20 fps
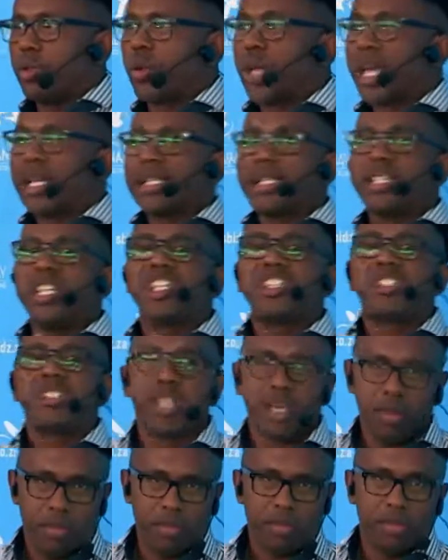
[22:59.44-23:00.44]
can
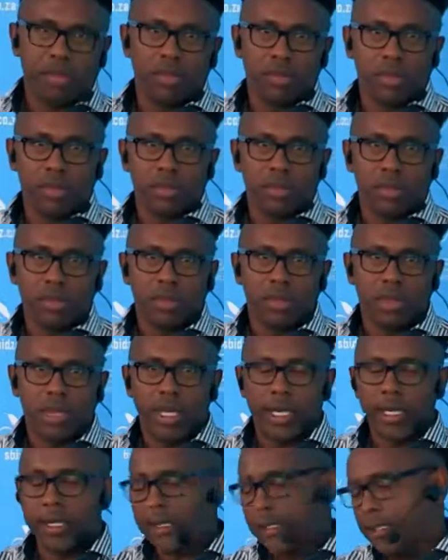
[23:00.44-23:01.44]
teach them,
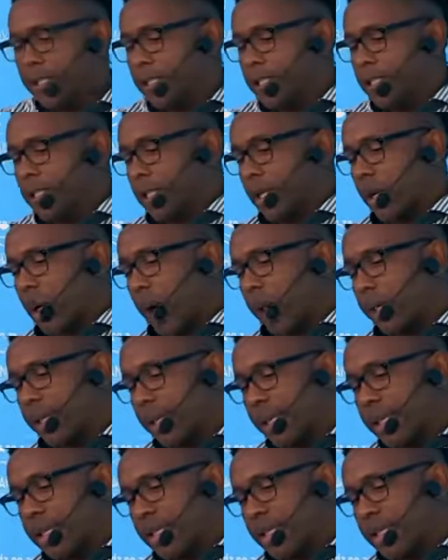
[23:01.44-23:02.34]
So I think